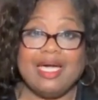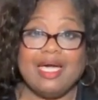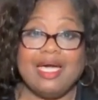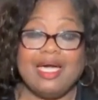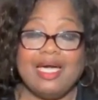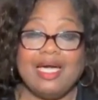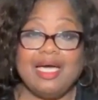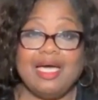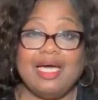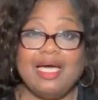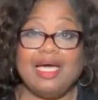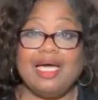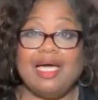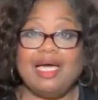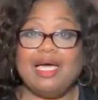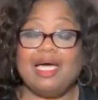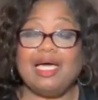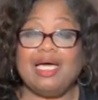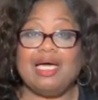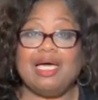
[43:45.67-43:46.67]
it.
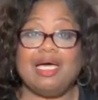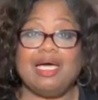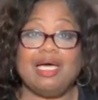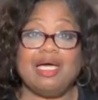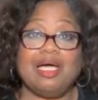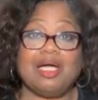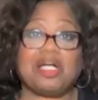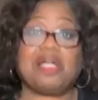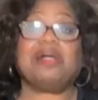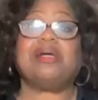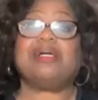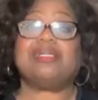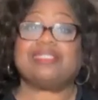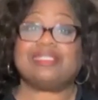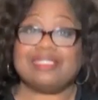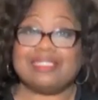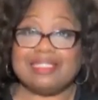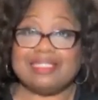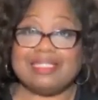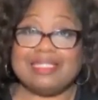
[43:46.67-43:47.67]

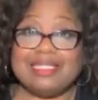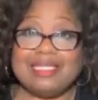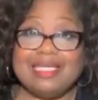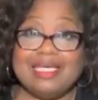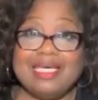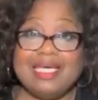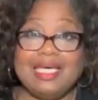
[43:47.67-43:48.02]
Cousins.